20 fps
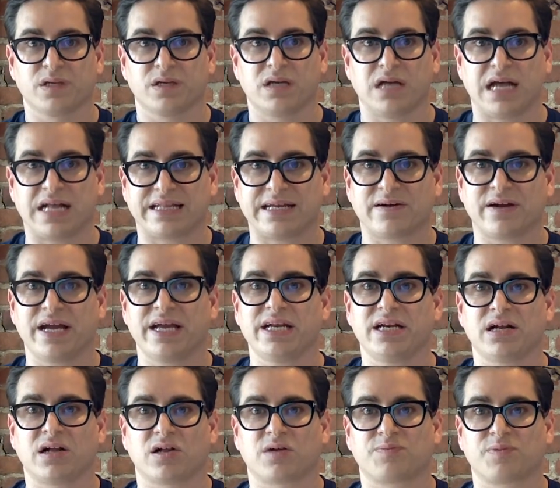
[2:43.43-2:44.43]
at their
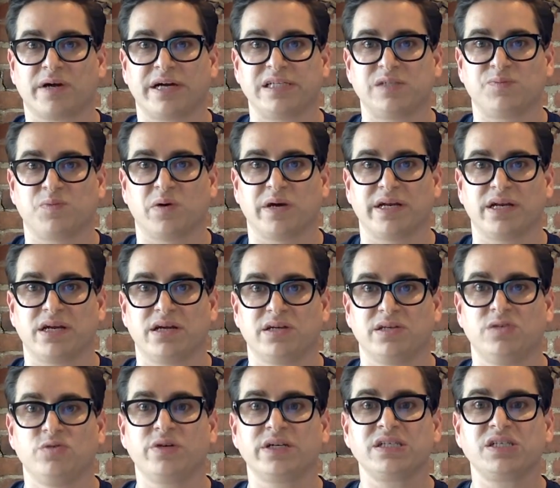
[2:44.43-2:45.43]
$80 price point,
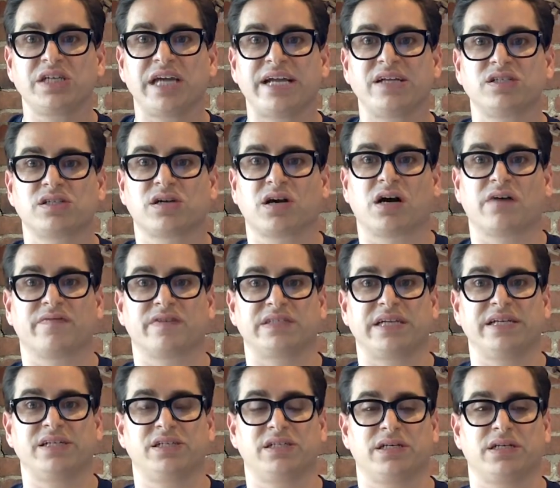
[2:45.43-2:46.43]
you can change the
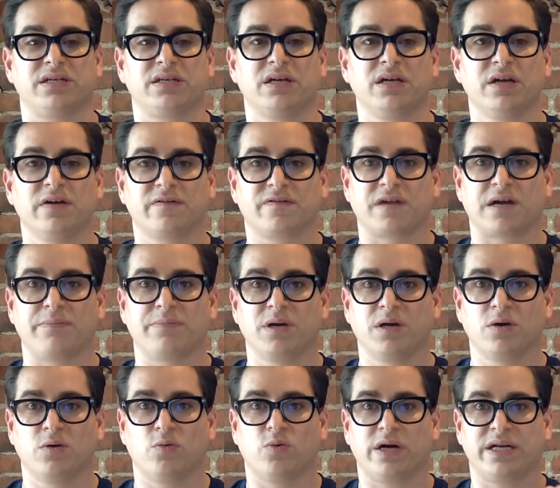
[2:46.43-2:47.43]
conversation from
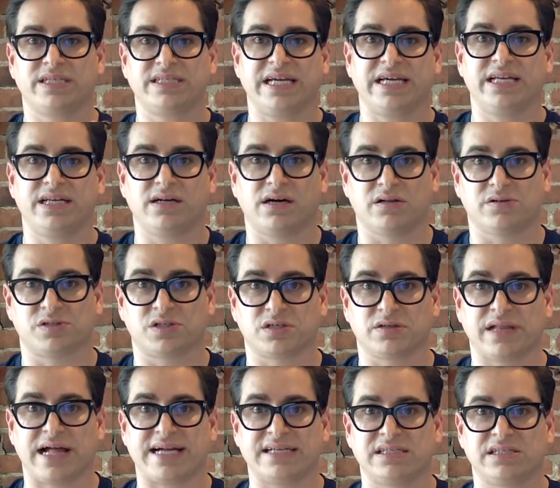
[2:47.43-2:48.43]
what is $80 or
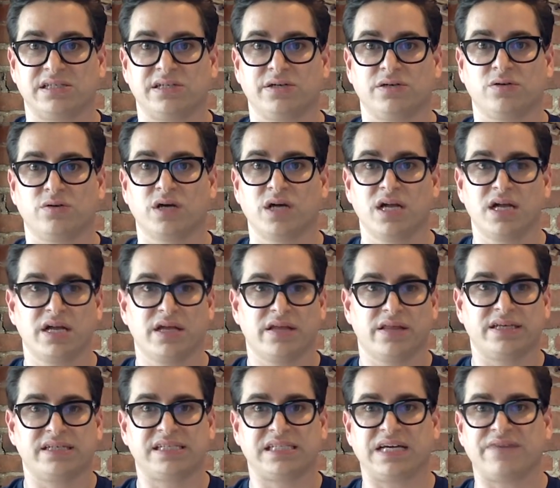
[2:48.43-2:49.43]
less to
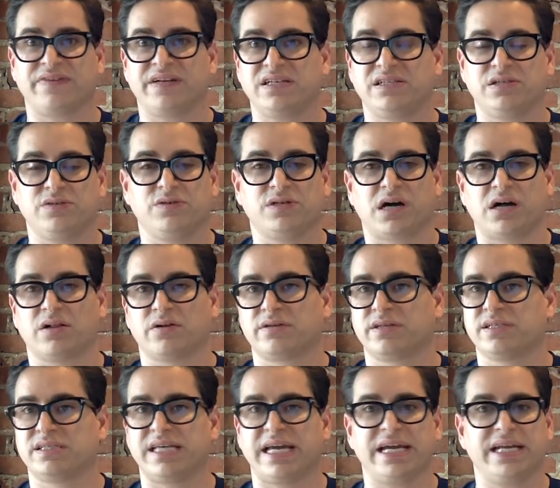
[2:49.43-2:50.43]
this $72,
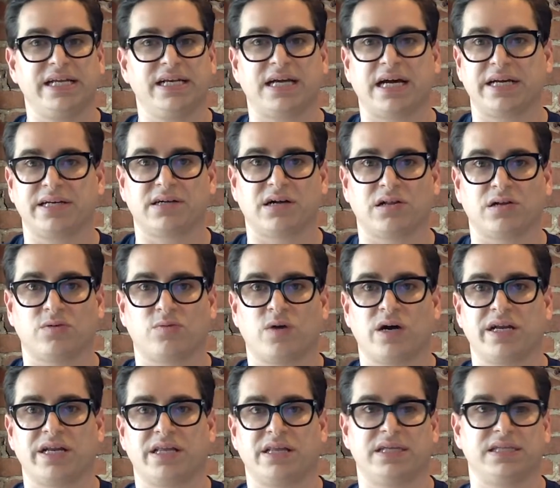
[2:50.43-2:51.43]
this $89
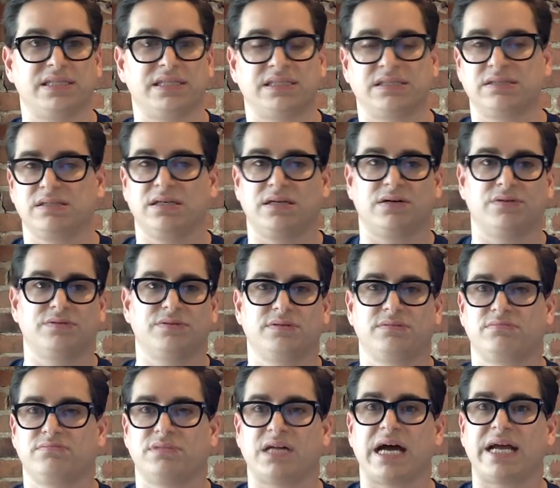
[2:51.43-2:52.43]
one, and this,
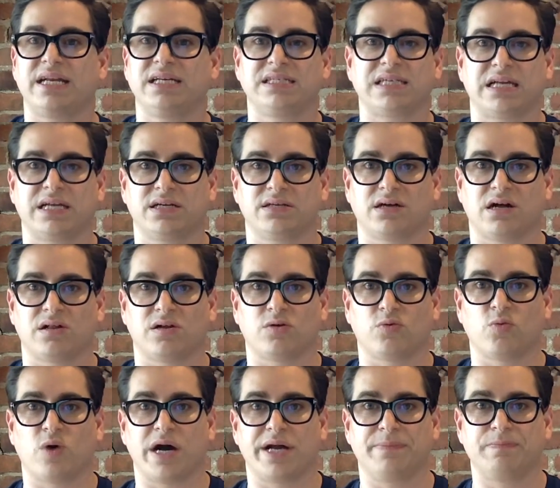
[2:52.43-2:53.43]
$90-something
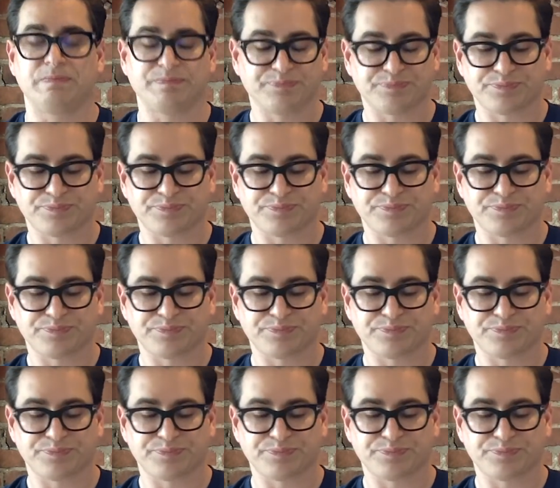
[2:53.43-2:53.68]
one.